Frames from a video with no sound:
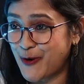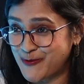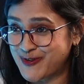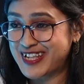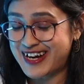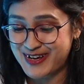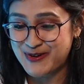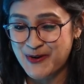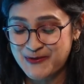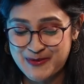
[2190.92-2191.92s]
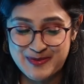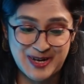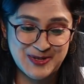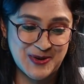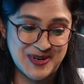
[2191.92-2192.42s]
offer that I got from
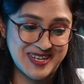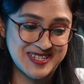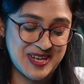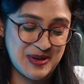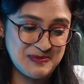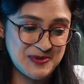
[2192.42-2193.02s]
Tektronix came